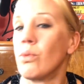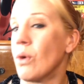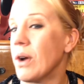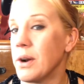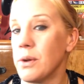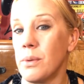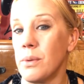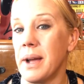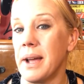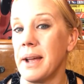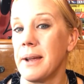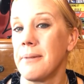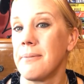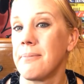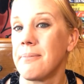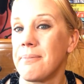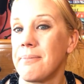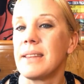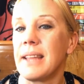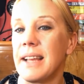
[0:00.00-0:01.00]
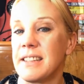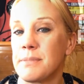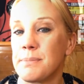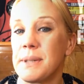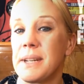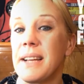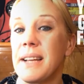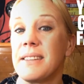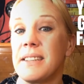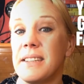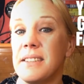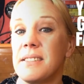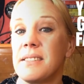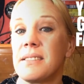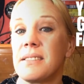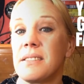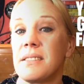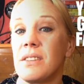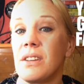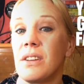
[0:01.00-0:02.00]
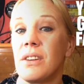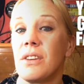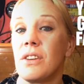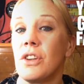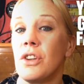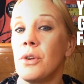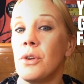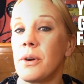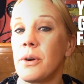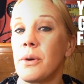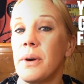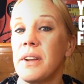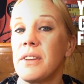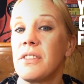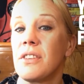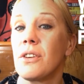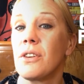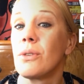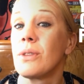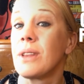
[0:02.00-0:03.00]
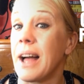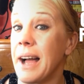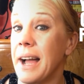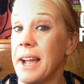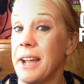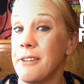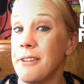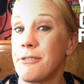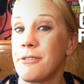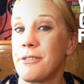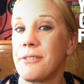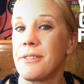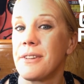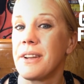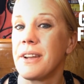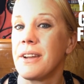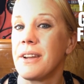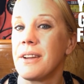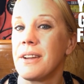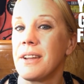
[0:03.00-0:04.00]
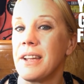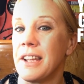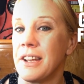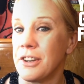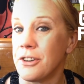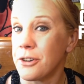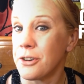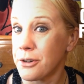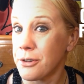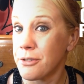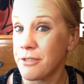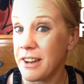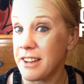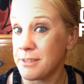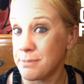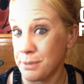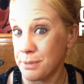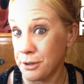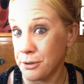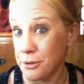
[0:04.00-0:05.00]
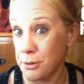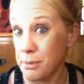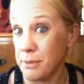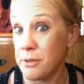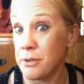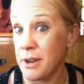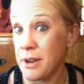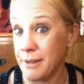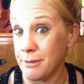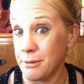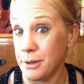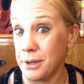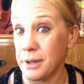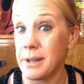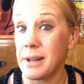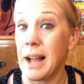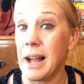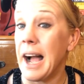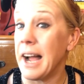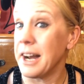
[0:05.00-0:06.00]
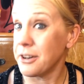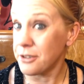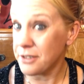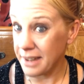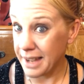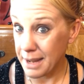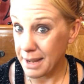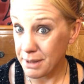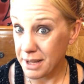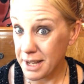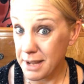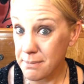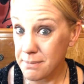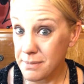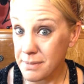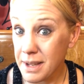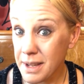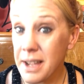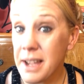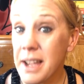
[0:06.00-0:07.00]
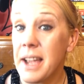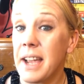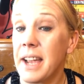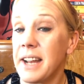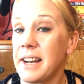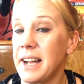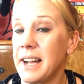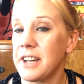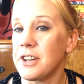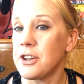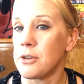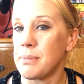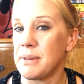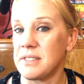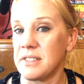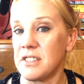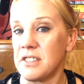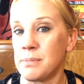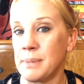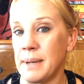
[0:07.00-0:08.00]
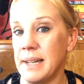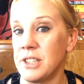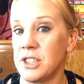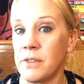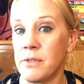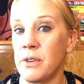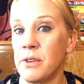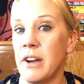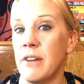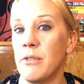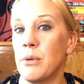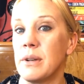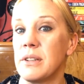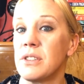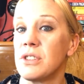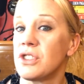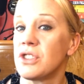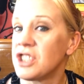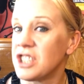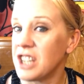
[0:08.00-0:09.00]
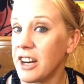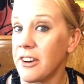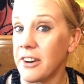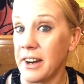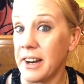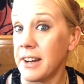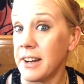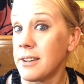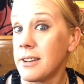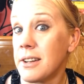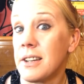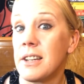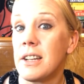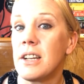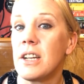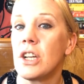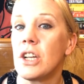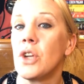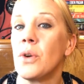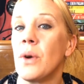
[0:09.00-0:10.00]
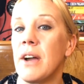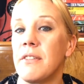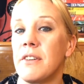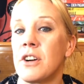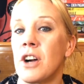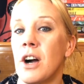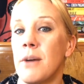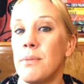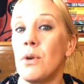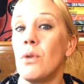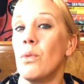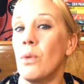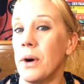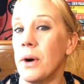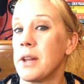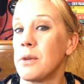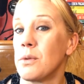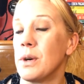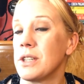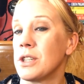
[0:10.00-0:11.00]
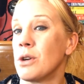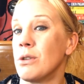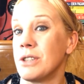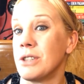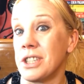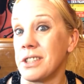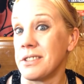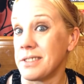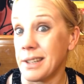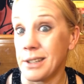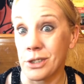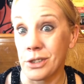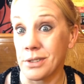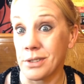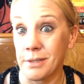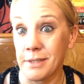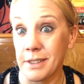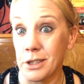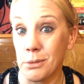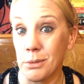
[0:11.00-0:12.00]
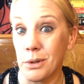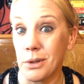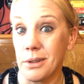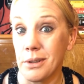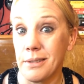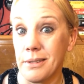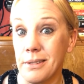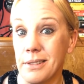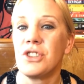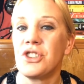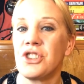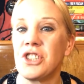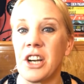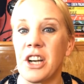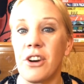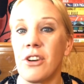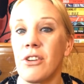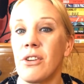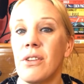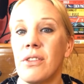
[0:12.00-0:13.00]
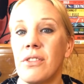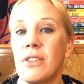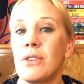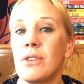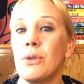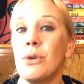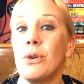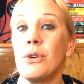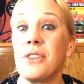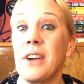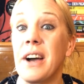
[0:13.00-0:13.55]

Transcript: right away. Last but not least, you're going to go live in your Facebook group if you have one, on your timeline, and on your business page if you have one, sharing. You have a couple one on one coaching sessions available. Share the Google